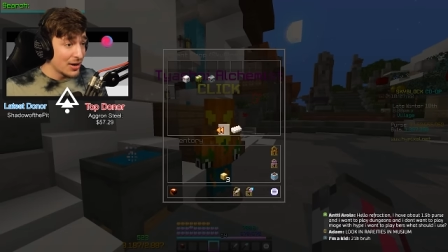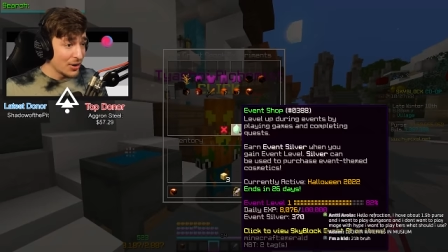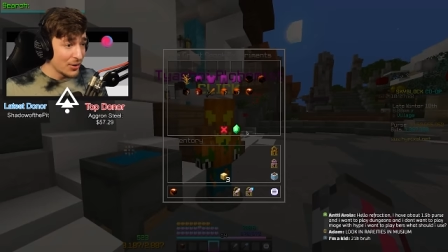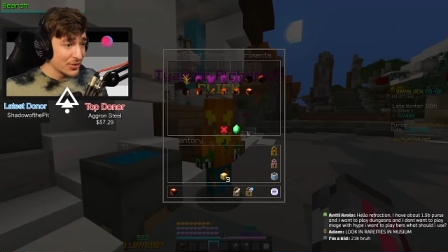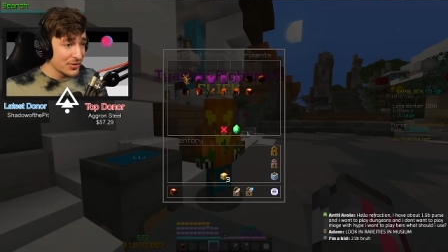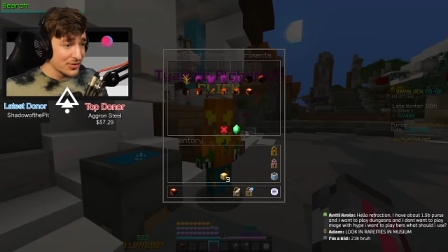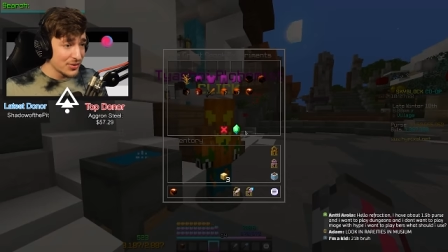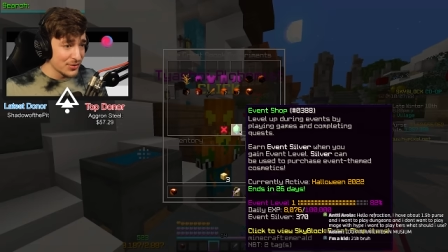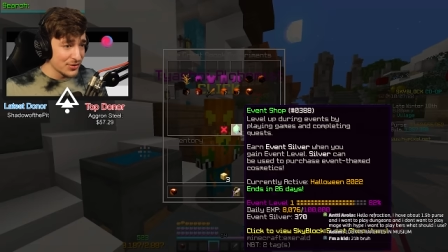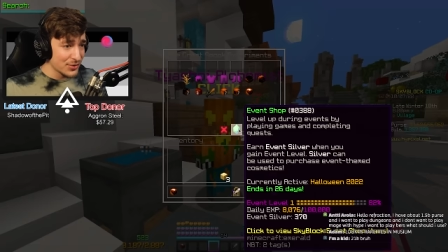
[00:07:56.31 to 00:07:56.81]
Oh,
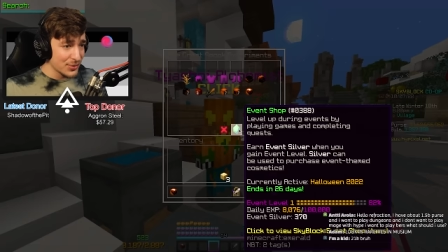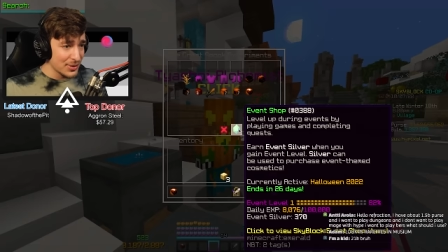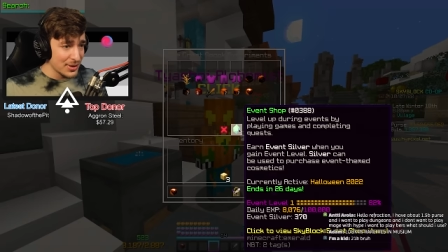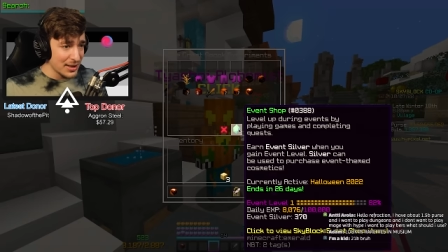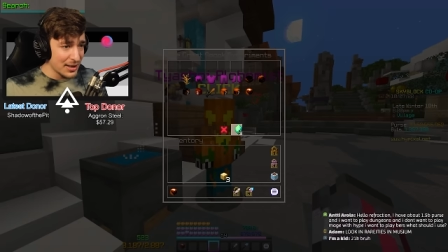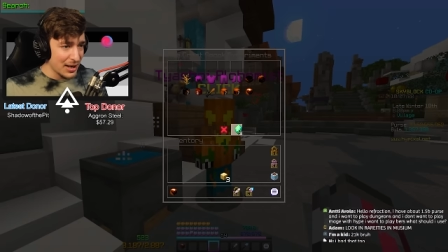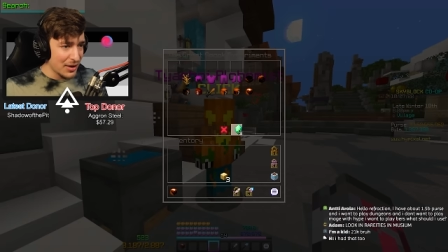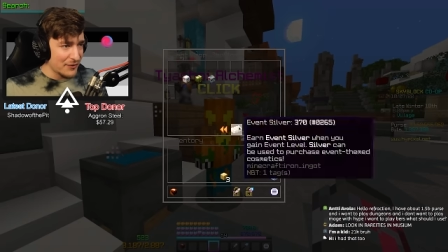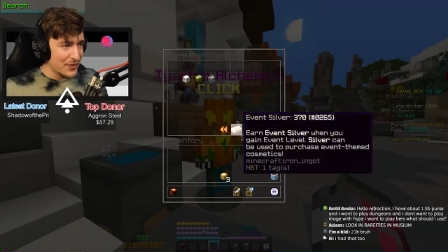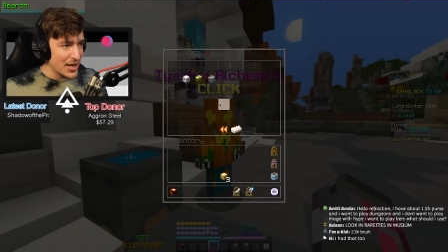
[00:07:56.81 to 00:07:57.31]
there's also a
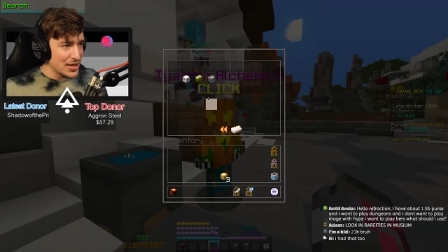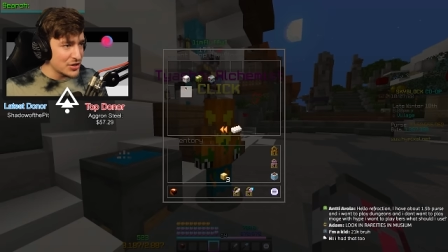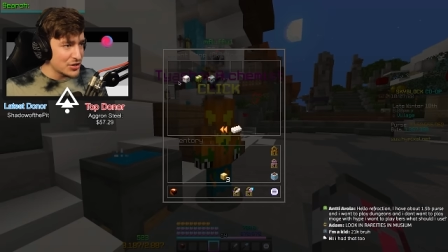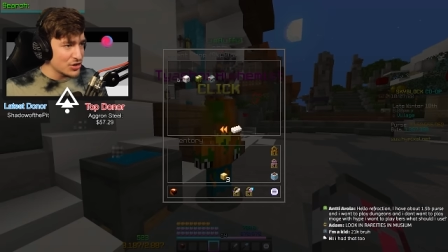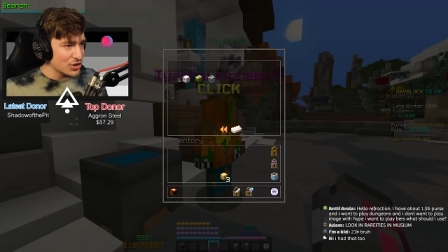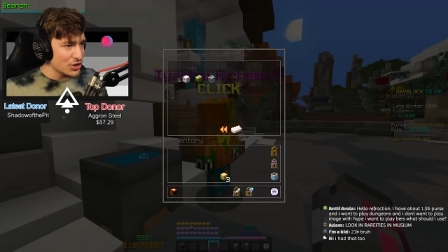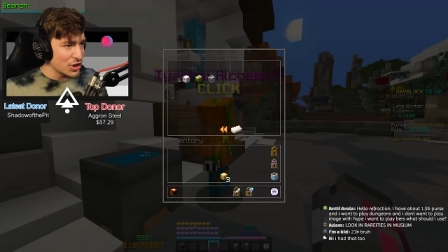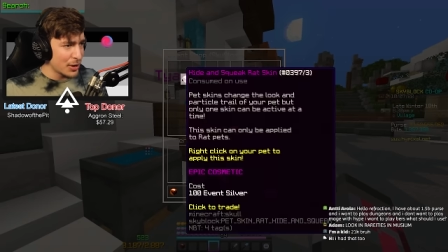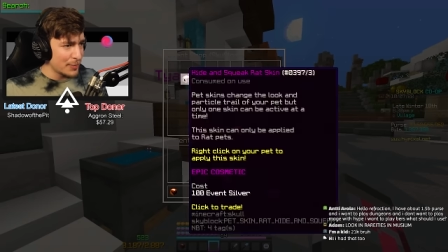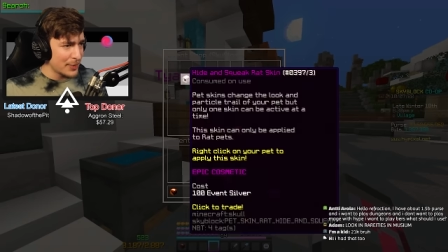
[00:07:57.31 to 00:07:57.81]
little event
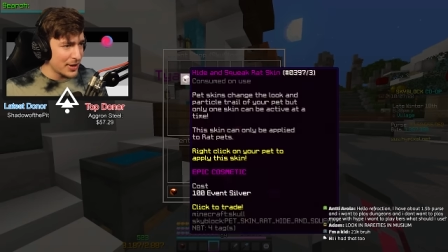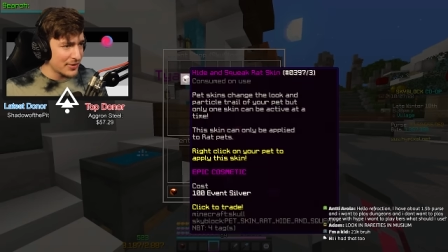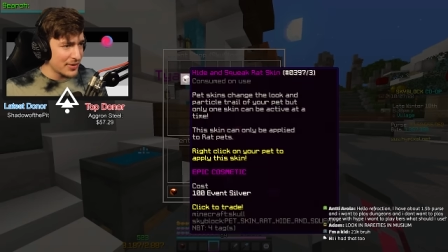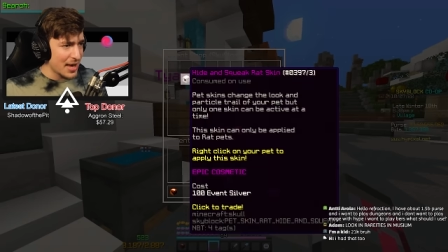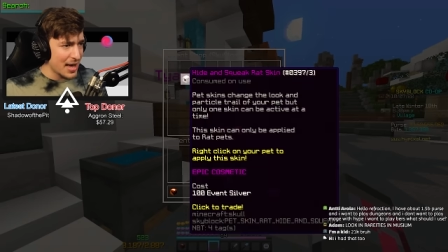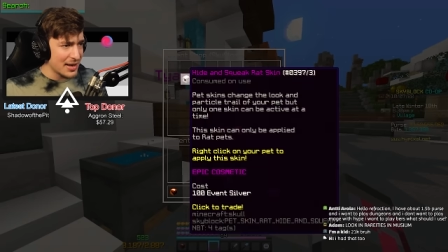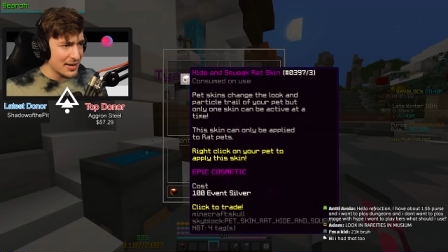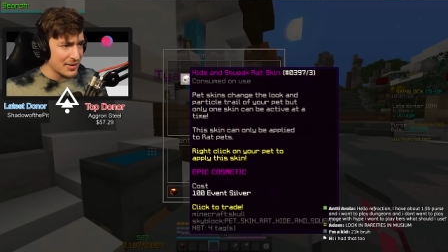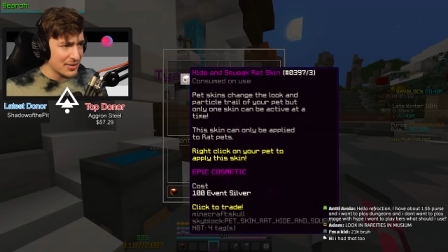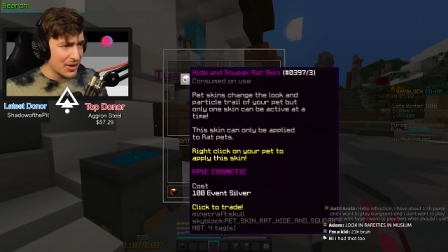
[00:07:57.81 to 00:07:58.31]
shop like
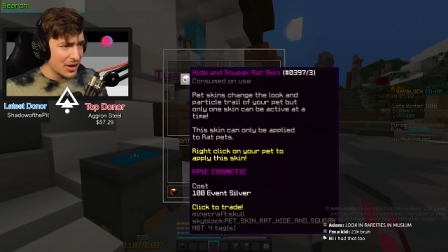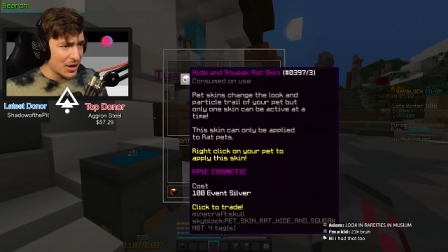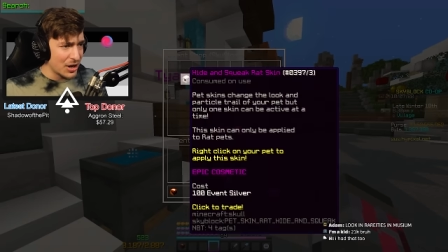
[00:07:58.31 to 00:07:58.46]
that in the